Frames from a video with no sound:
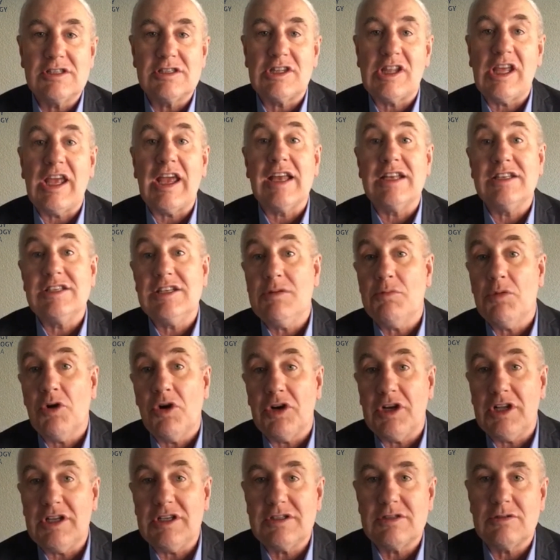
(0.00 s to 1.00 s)
the
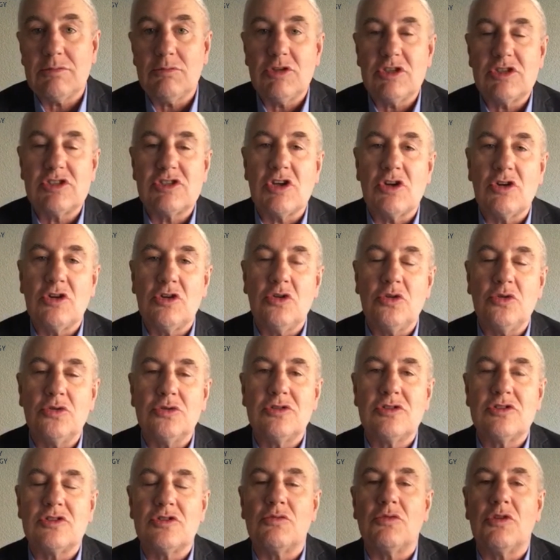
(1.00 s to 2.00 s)
antibodies, and the so-called
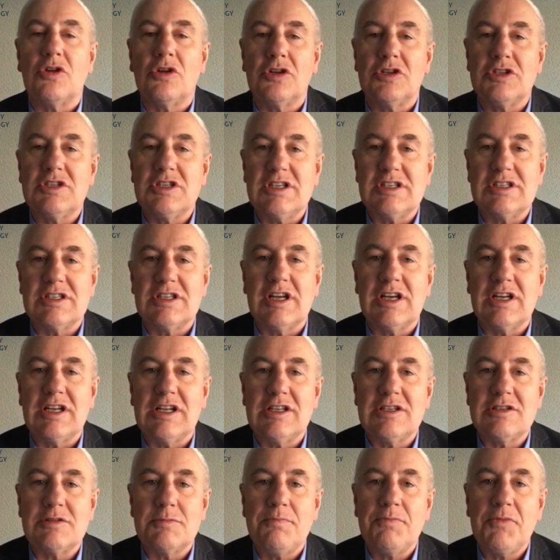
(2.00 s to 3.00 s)
serology studies.